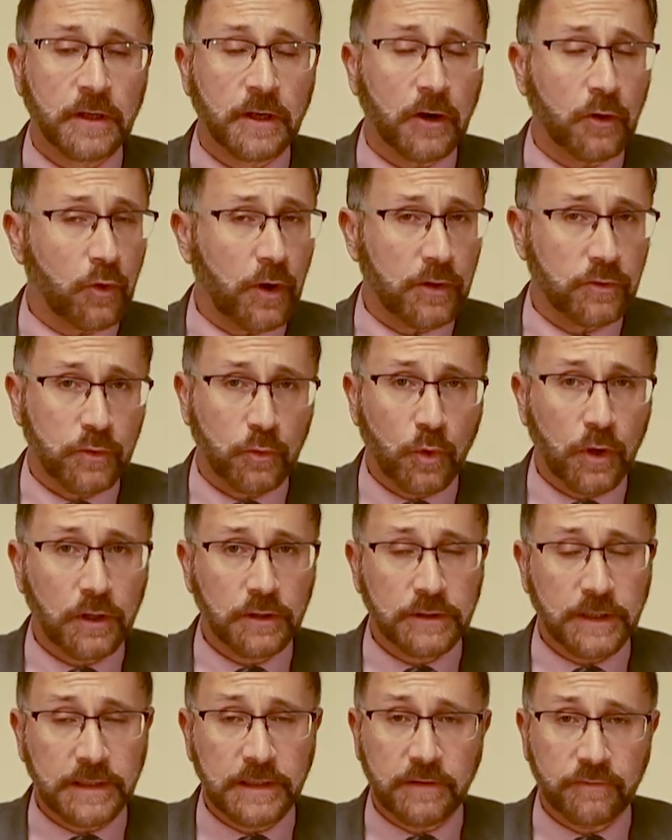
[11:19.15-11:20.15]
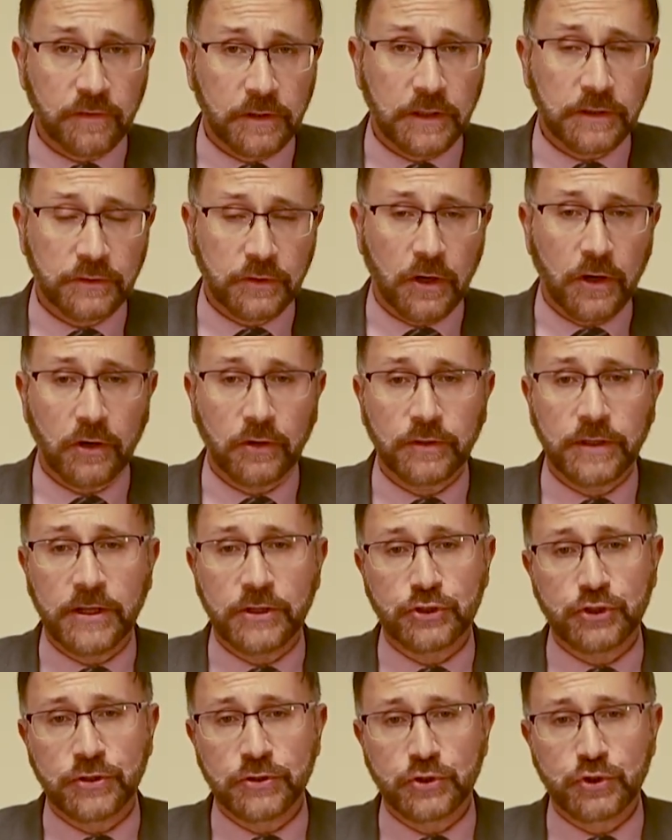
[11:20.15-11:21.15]
around the world and even entire
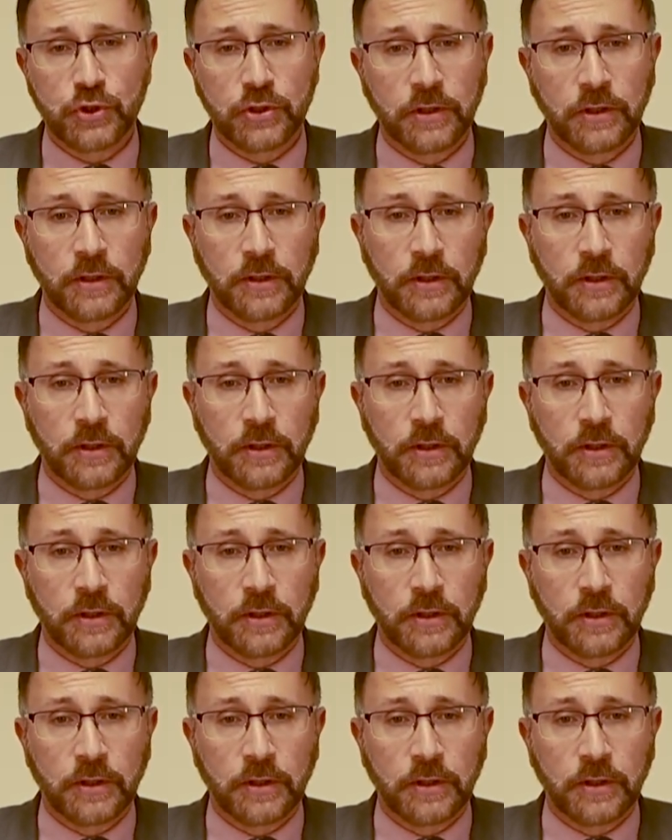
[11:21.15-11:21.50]
nations.